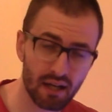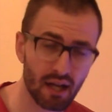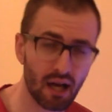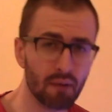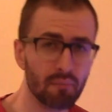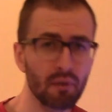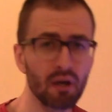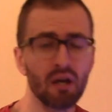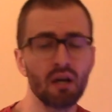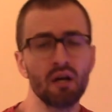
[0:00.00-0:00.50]

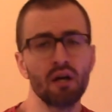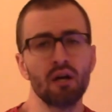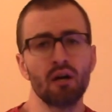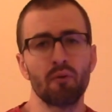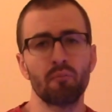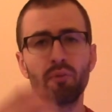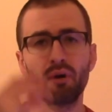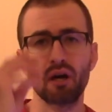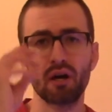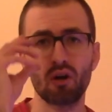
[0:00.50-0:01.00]
up,
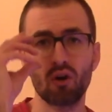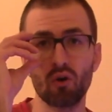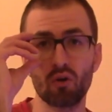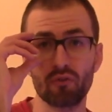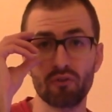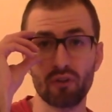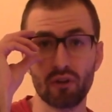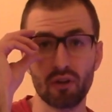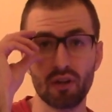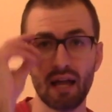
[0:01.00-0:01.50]
but
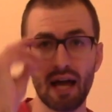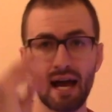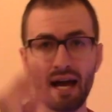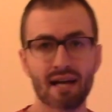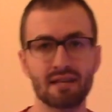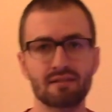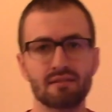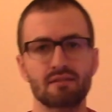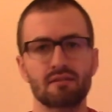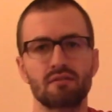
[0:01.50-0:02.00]
over the
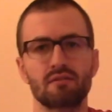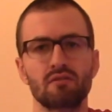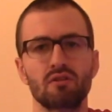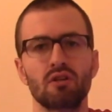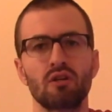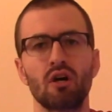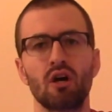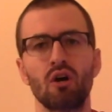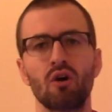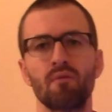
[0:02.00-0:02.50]
last, I
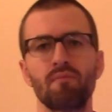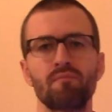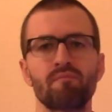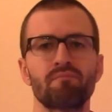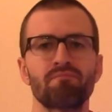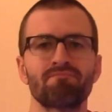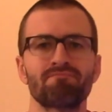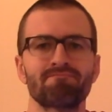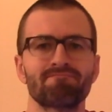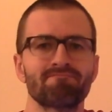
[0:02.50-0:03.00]

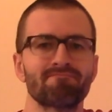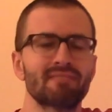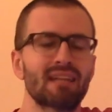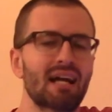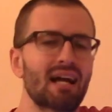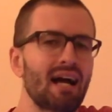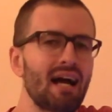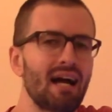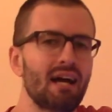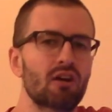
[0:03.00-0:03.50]

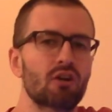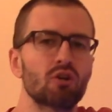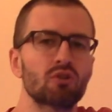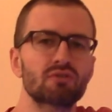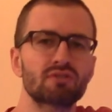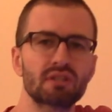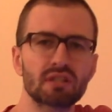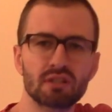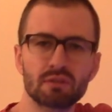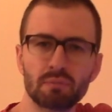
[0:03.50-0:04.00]
don't know,
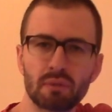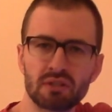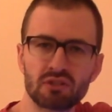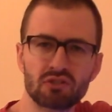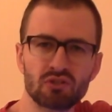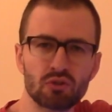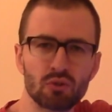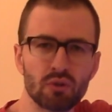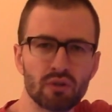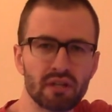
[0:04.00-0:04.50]
6
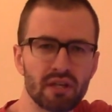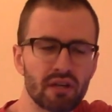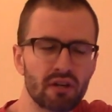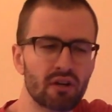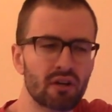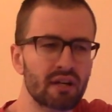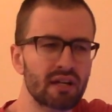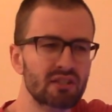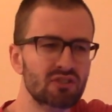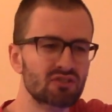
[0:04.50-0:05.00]
months to a
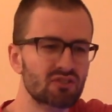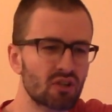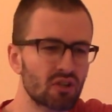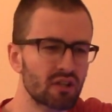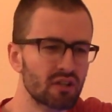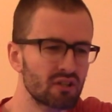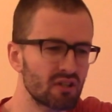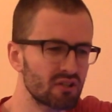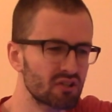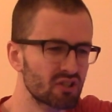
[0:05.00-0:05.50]
year, it
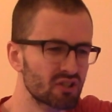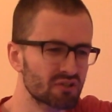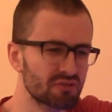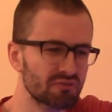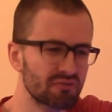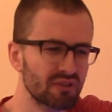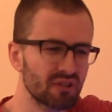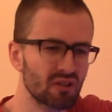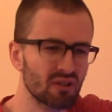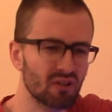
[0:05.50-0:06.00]
started to
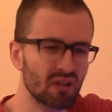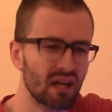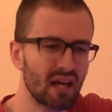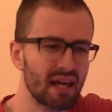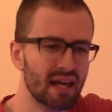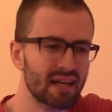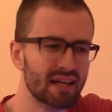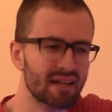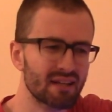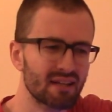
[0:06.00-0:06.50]
just feel
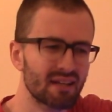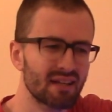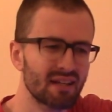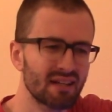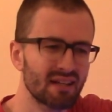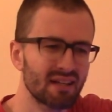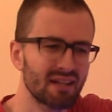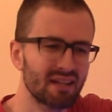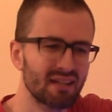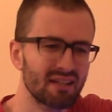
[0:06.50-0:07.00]
like,
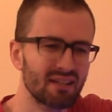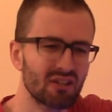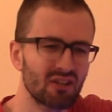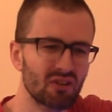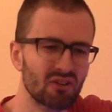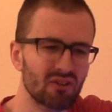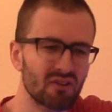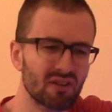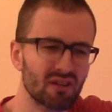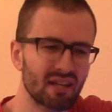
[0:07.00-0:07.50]

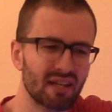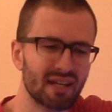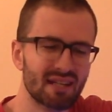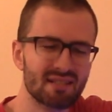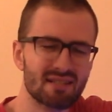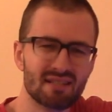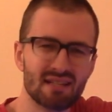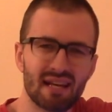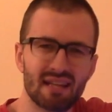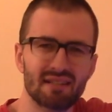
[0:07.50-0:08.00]
like I
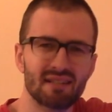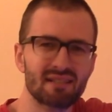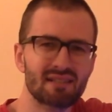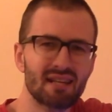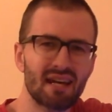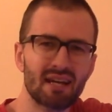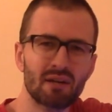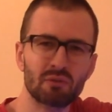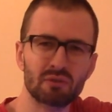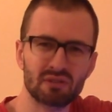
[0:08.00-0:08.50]
said, the
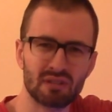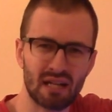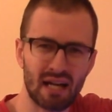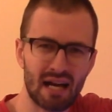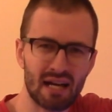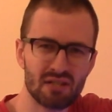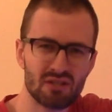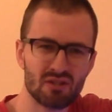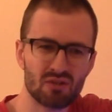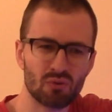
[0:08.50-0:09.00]
tank was an
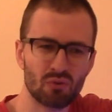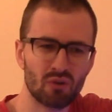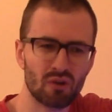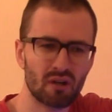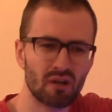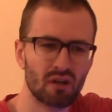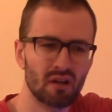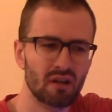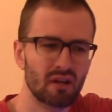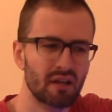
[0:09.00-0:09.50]

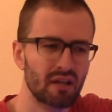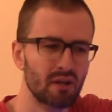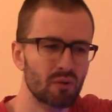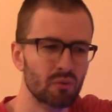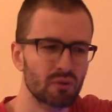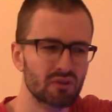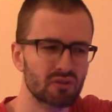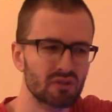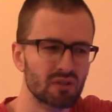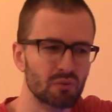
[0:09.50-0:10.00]
eyesore. It
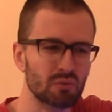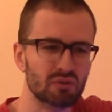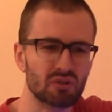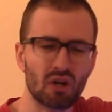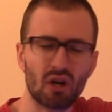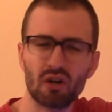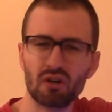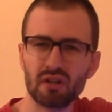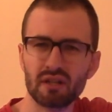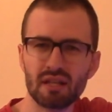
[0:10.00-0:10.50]
was
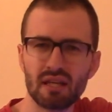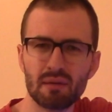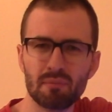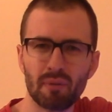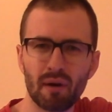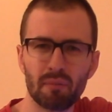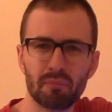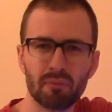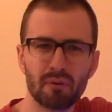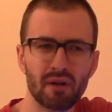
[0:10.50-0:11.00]
hard to
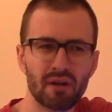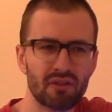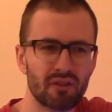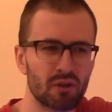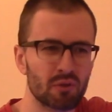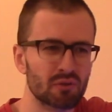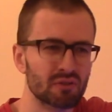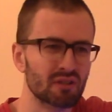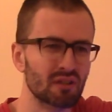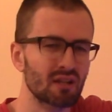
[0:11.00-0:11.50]
keep up with.
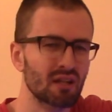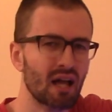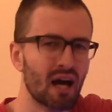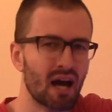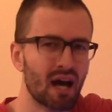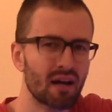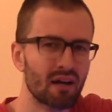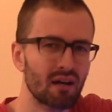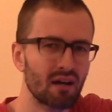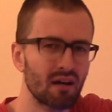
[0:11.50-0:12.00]
There were
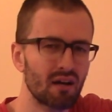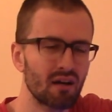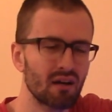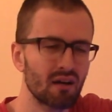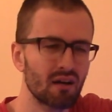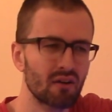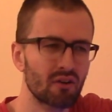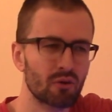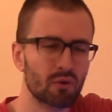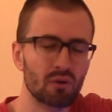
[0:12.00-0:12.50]

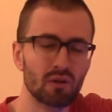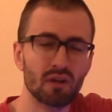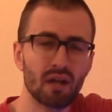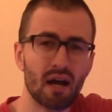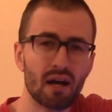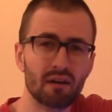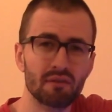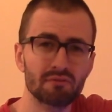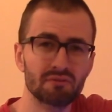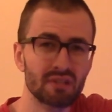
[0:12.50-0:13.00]
a
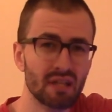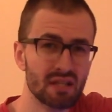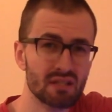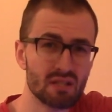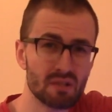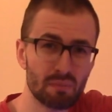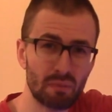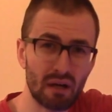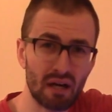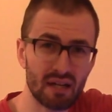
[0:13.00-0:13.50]
lot of
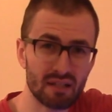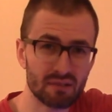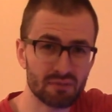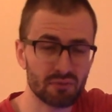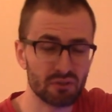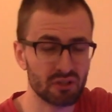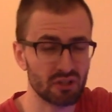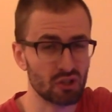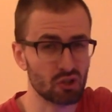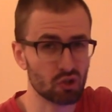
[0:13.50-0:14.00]
dead spots
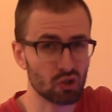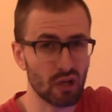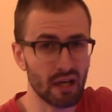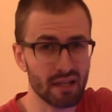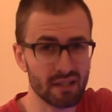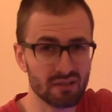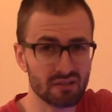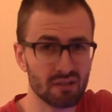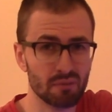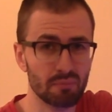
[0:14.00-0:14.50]
for
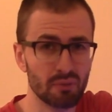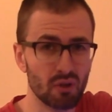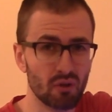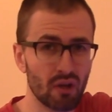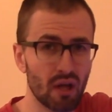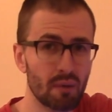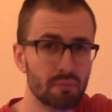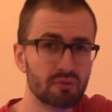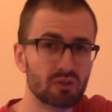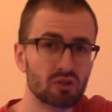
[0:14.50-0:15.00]
detritus to
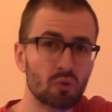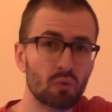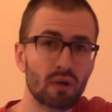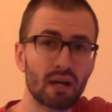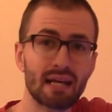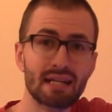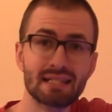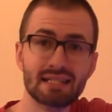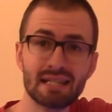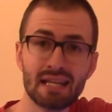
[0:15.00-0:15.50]
build up. So
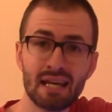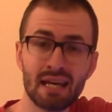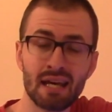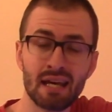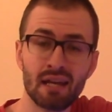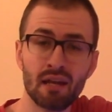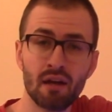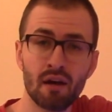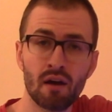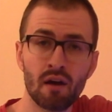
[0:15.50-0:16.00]
what I
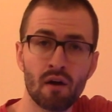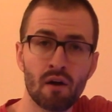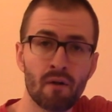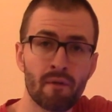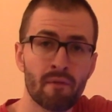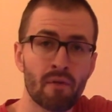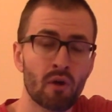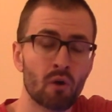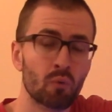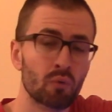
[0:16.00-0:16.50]
did
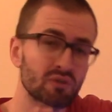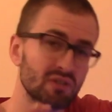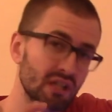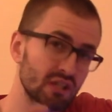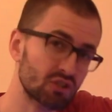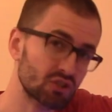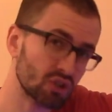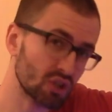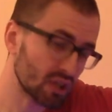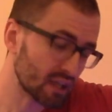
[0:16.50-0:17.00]
was
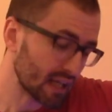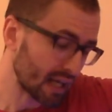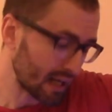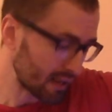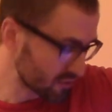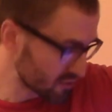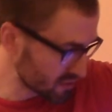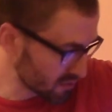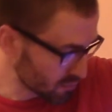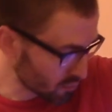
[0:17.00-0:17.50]
I took
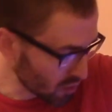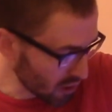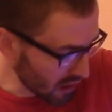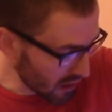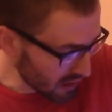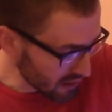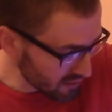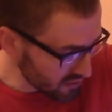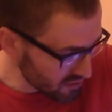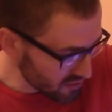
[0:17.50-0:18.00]
out some
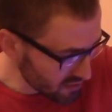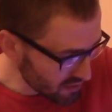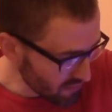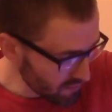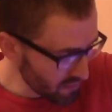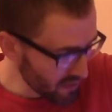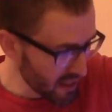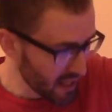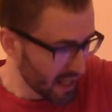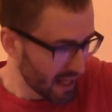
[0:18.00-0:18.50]
rocks
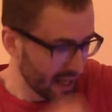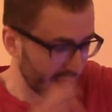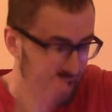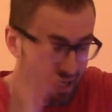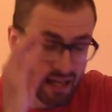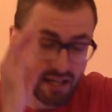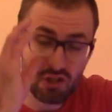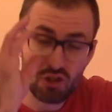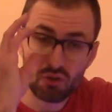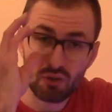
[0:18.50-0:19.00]

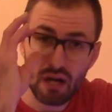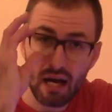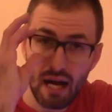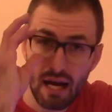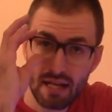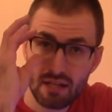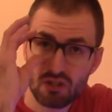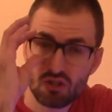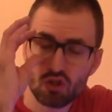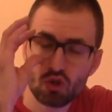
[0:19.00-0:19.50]
and I
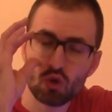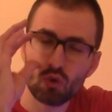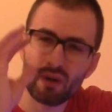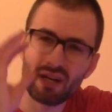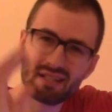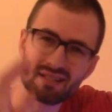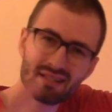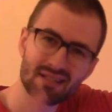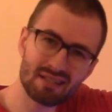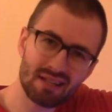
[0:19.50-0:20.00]
tried to
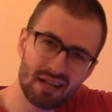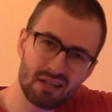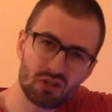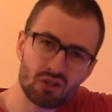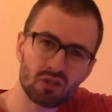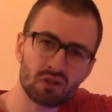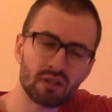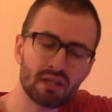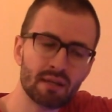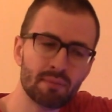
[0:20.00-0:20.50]

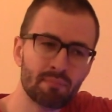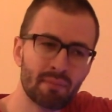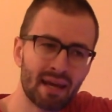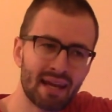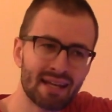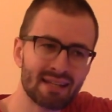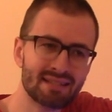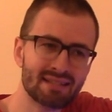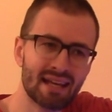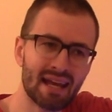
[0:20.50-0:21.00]
essentially
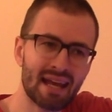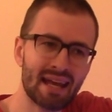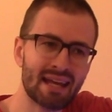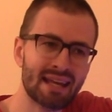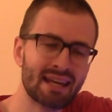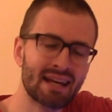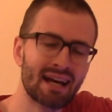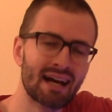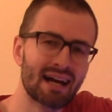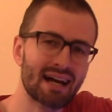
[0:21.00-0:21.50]

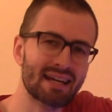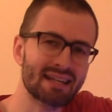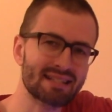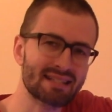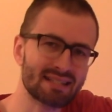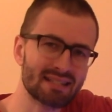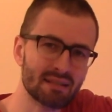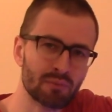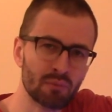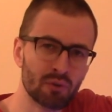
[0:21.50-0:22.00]
maintain a
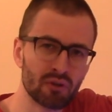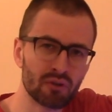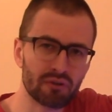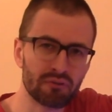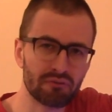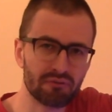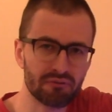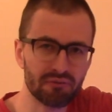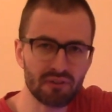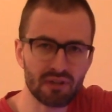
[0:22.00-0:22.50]

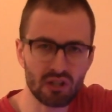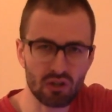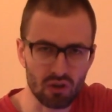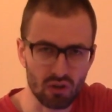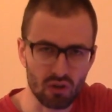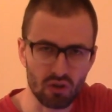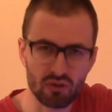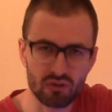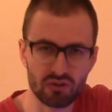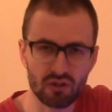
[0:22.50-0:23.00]
similar
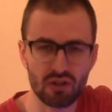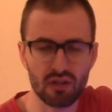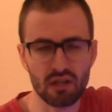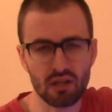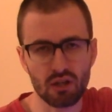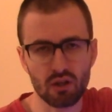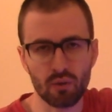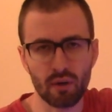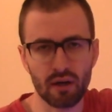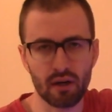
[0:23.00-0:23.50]
feel to
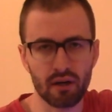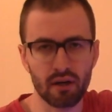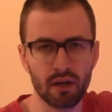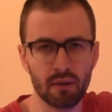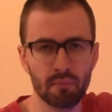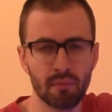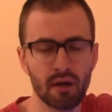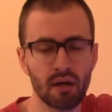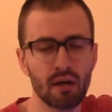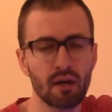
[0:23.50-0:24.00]
the
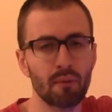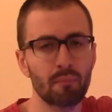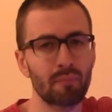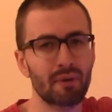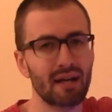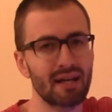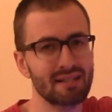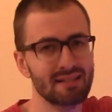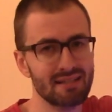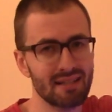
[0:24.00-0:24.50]
aquarium,
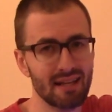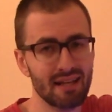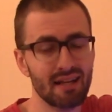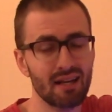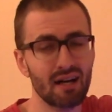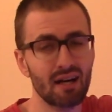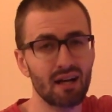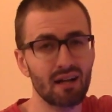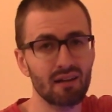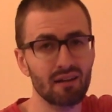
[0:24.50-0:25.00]
but I
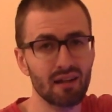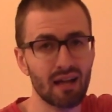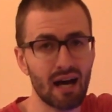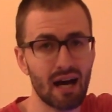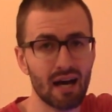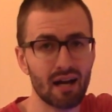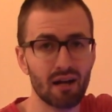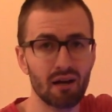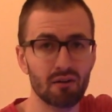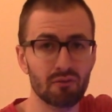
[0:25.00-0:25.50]
did a
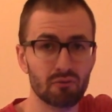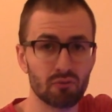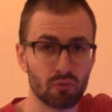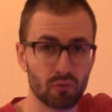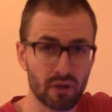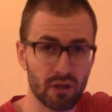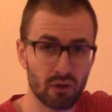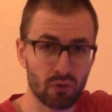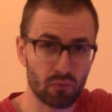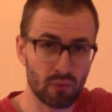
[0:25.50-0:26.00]
lot of
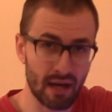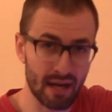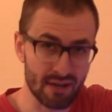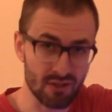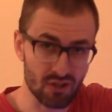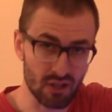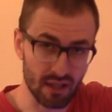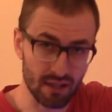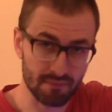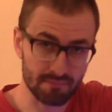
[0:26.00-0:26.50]

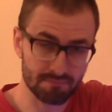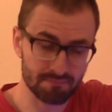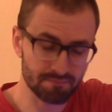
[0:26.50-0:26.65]
rearranging.